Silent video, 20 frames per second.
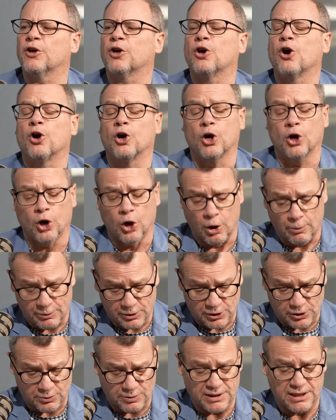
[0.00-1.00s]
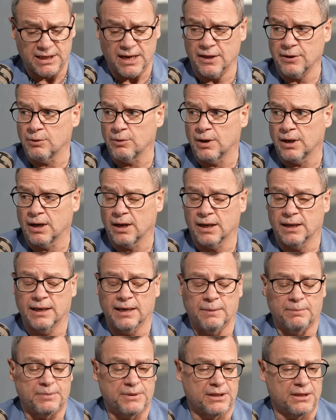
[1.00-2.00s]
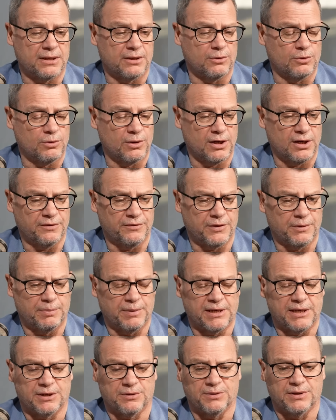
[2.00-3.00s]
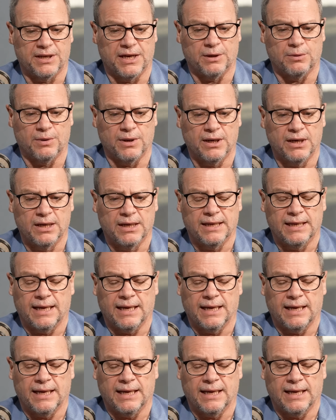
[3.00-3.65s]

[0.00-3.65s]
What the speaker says: Horse. The Conglomerate was another one. I leapt all over the place with that one.